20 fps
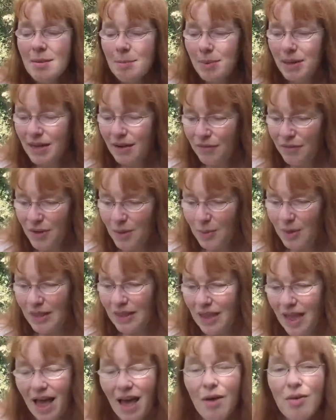But if you
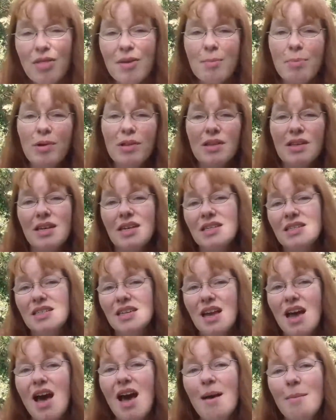allow the bully
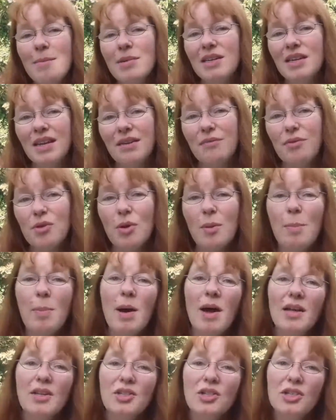to come and give you a
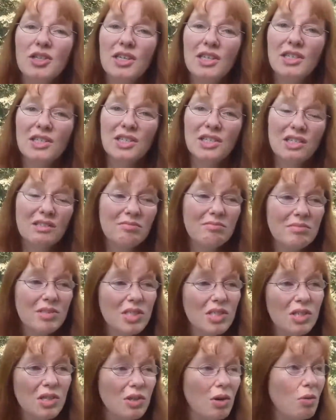punch and
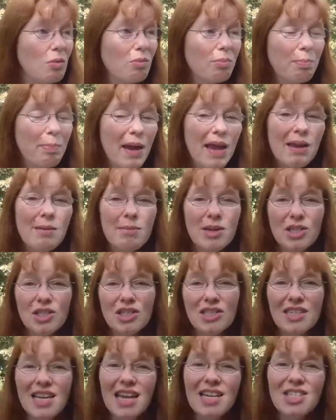just you don't pay much
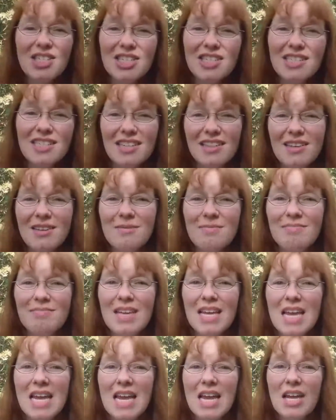attention to them,
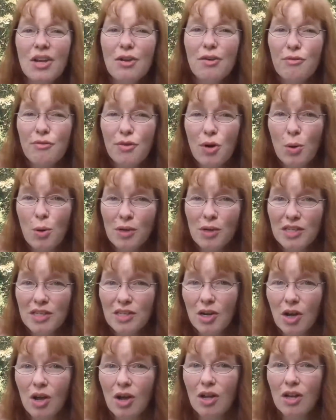you're
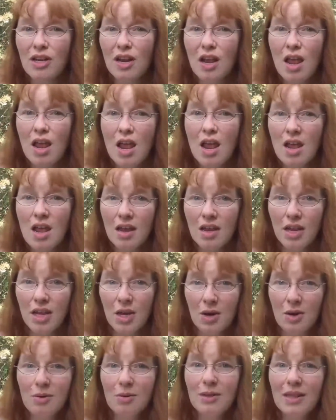focused on,
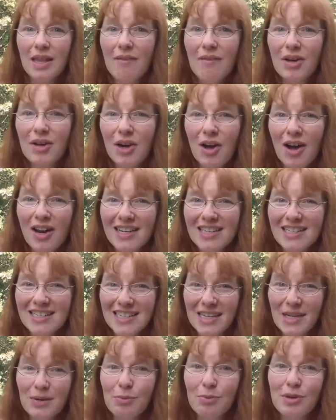love and
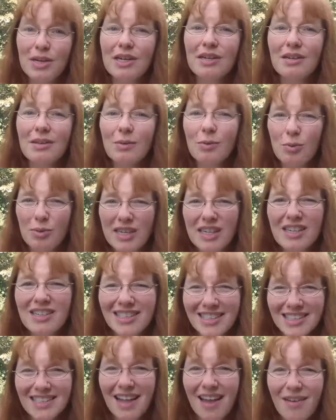honesty, real
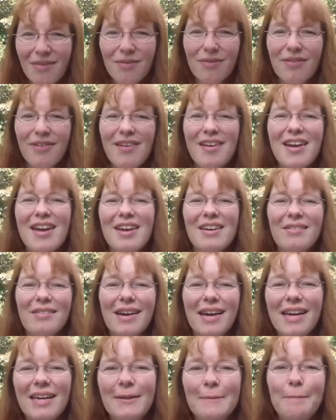stuff,
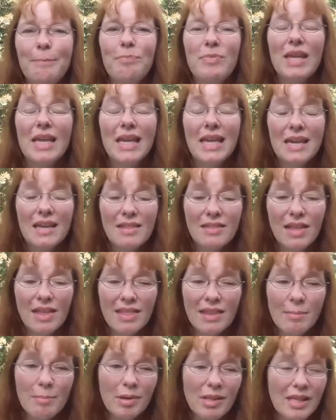right?
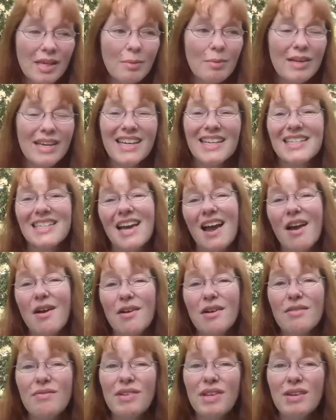Then the bully will get
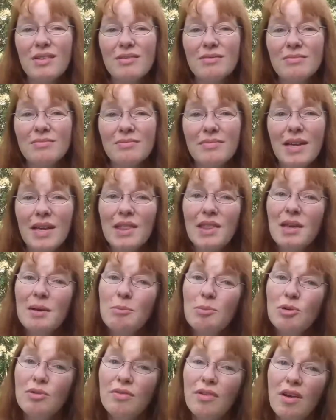tired of you and they'll
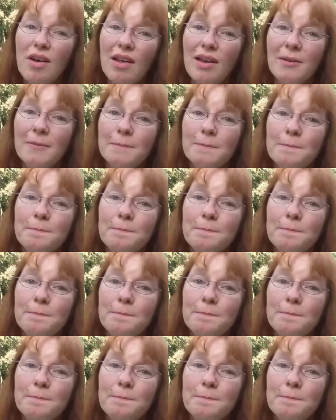move on.